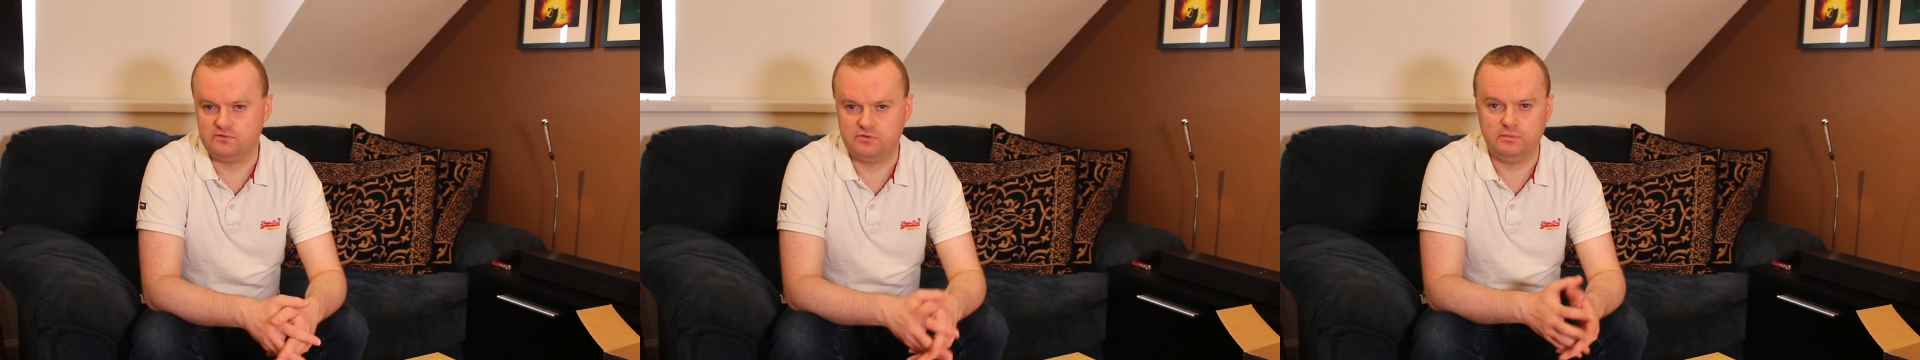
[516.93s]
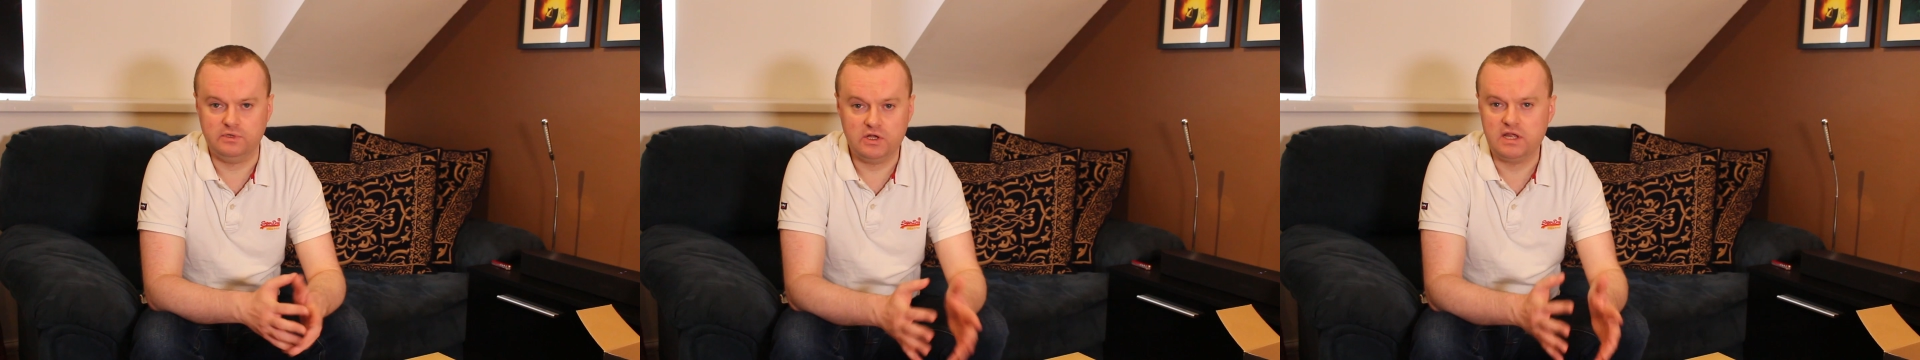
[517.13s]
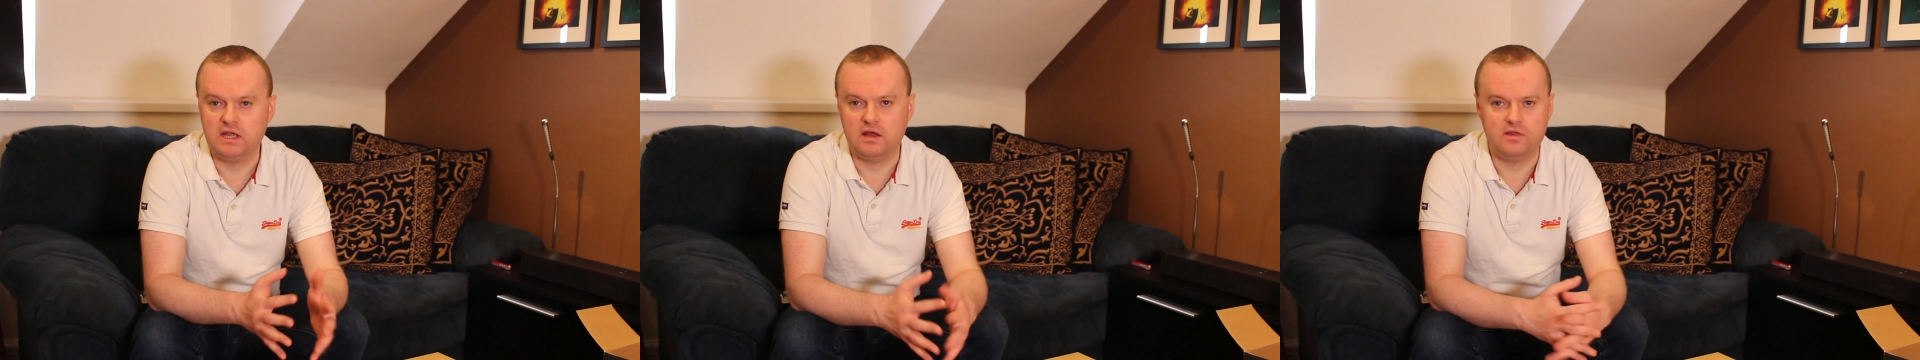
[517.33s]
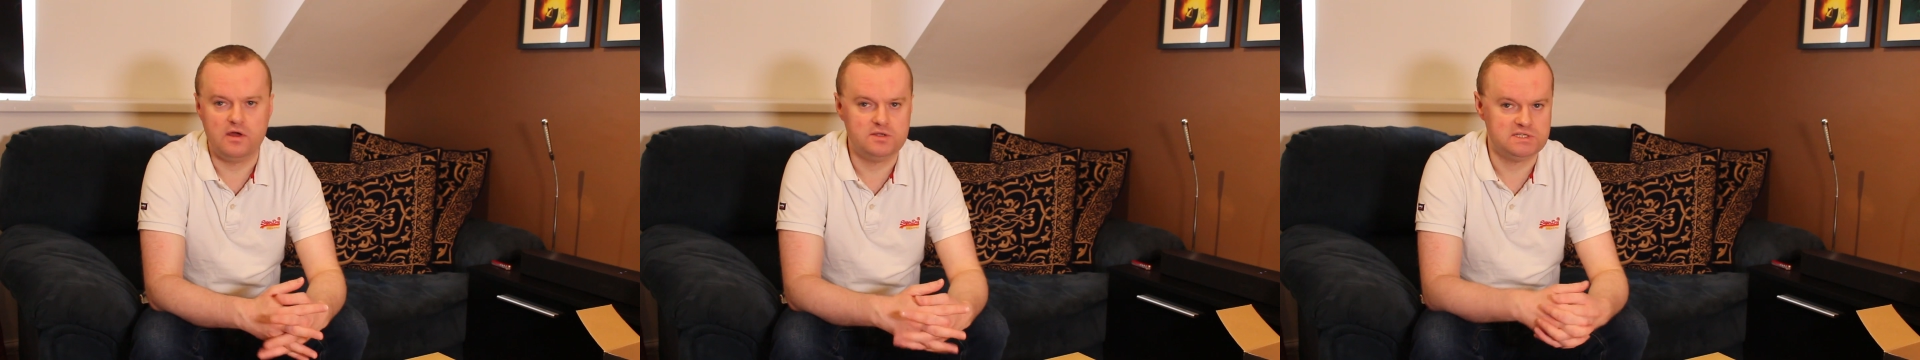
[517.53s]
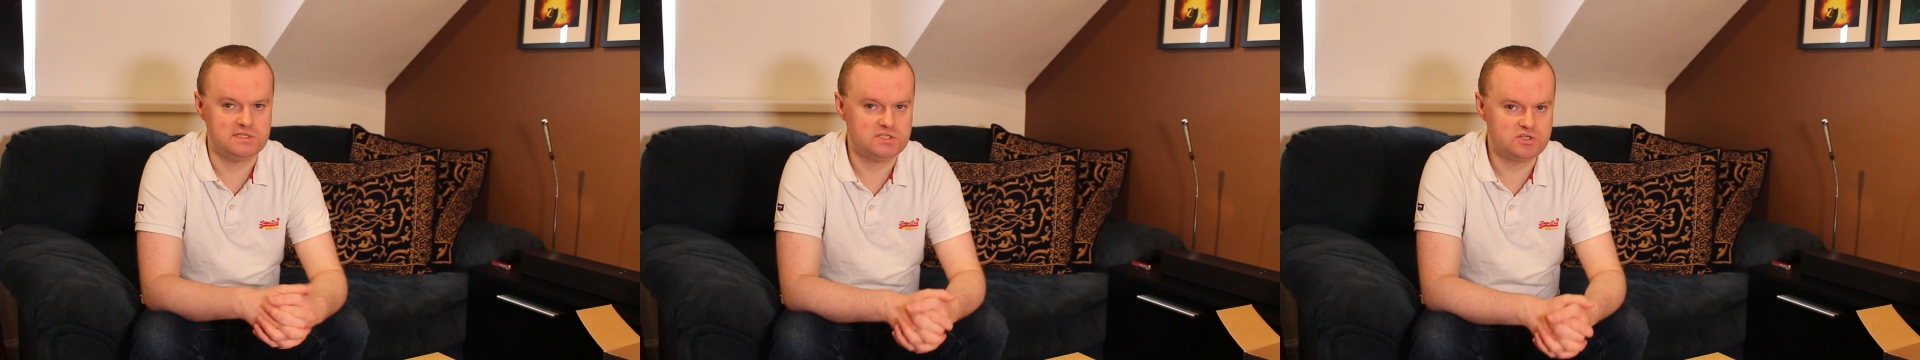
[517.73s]
from looking at
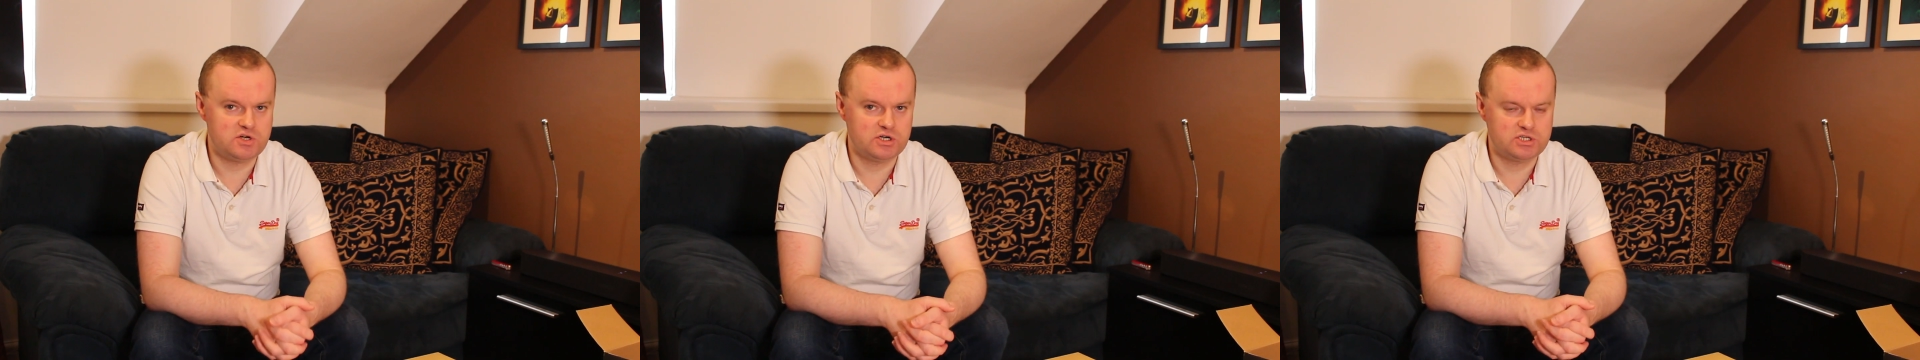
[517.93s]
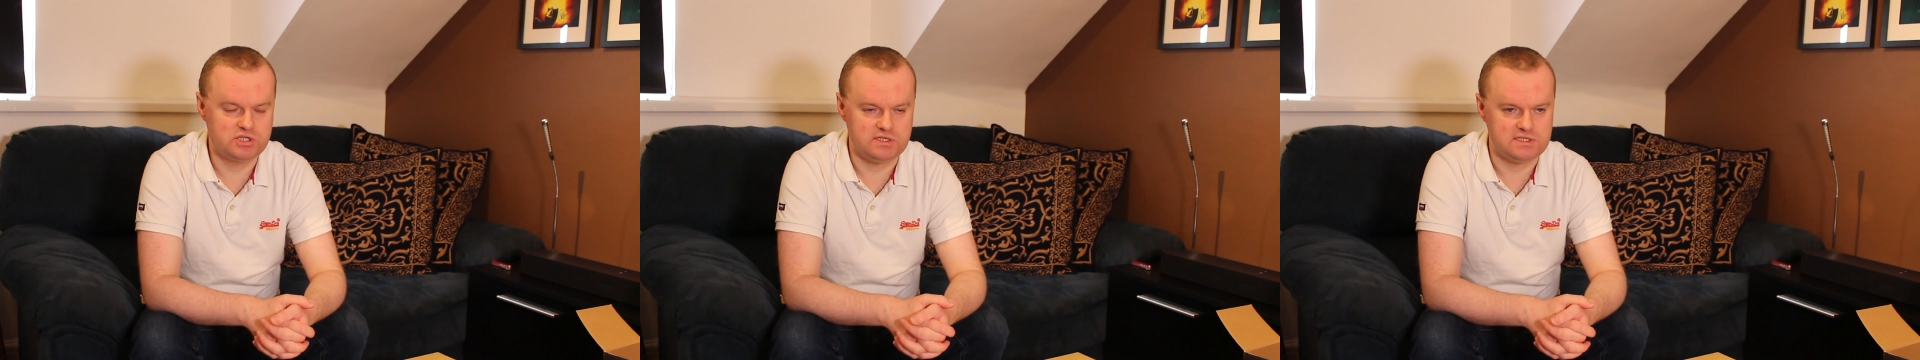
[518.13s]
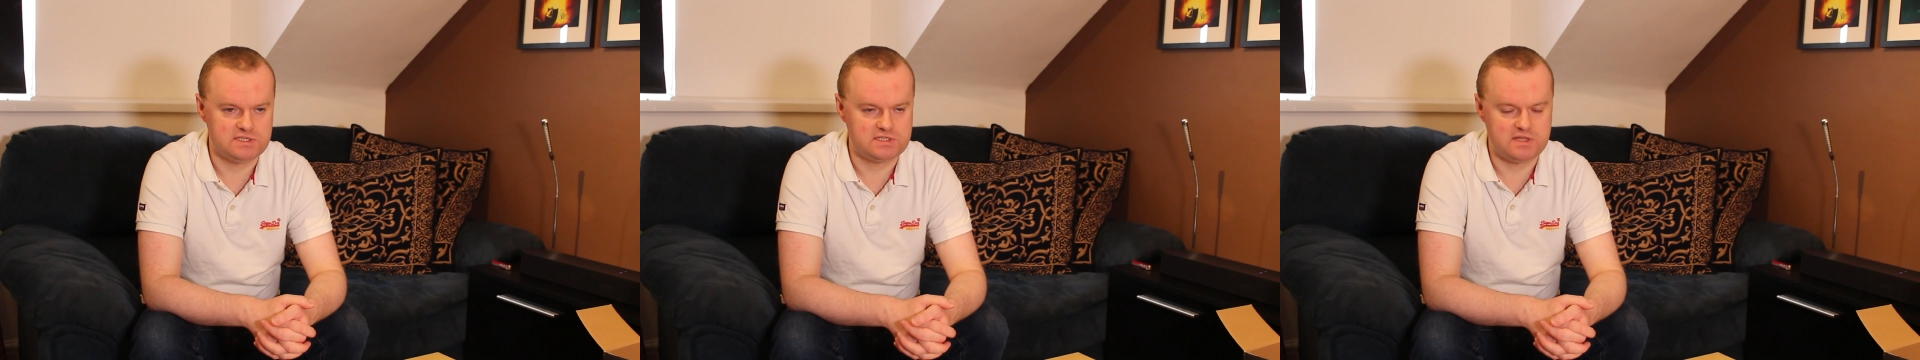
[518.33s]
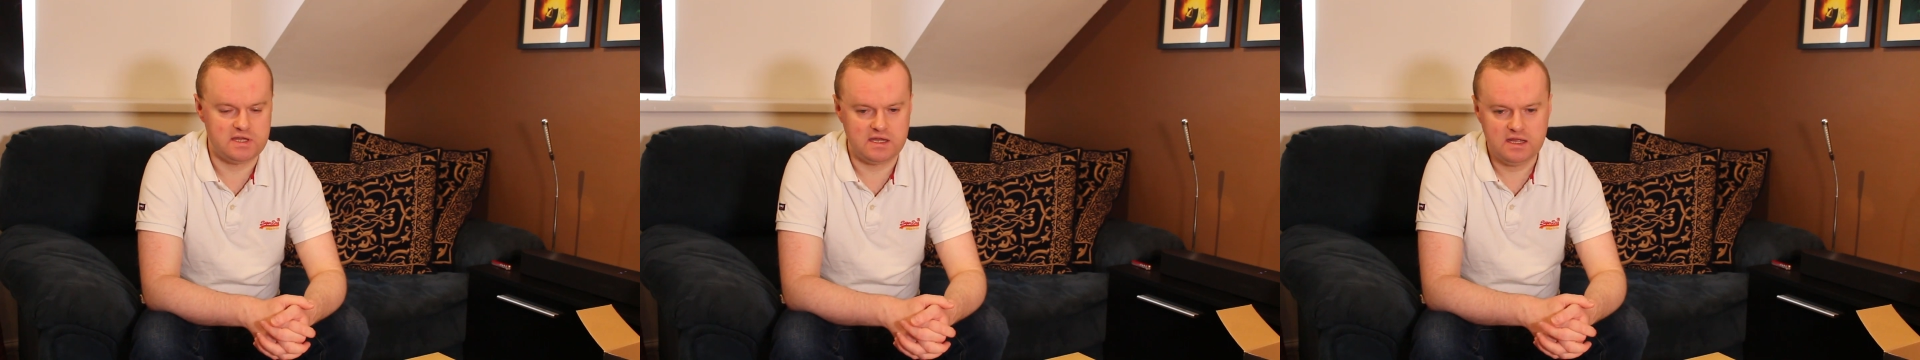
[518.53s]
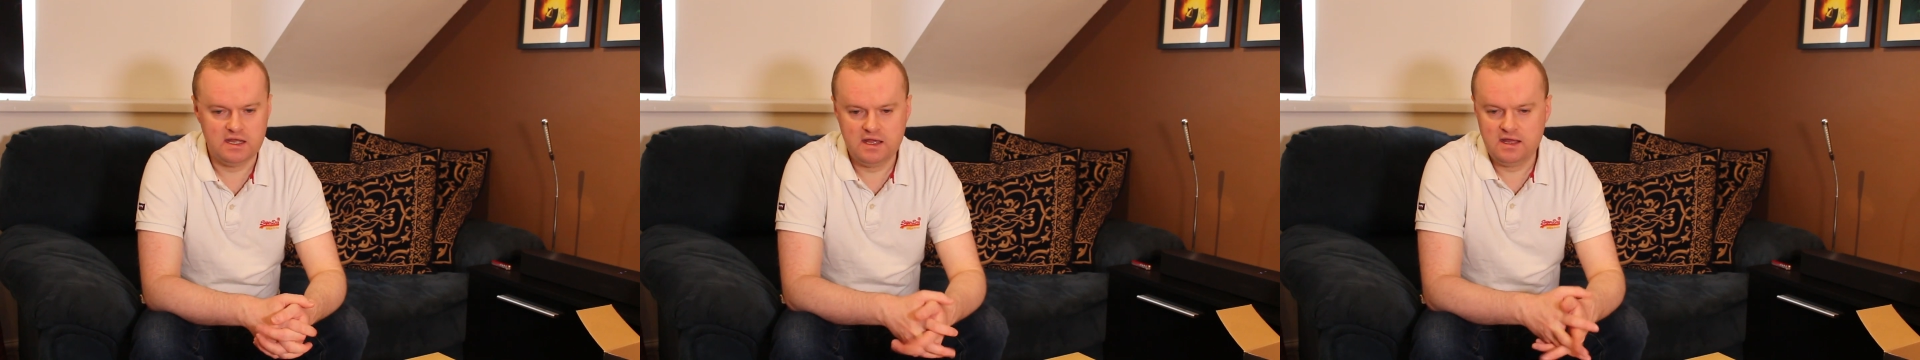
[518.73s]
those instructions
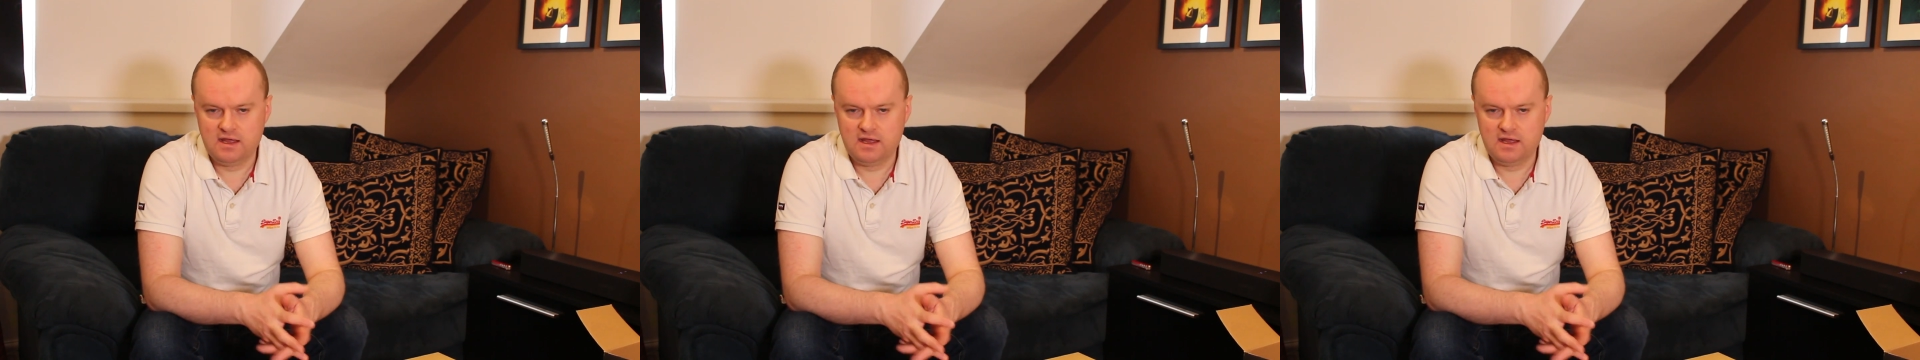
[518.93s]
that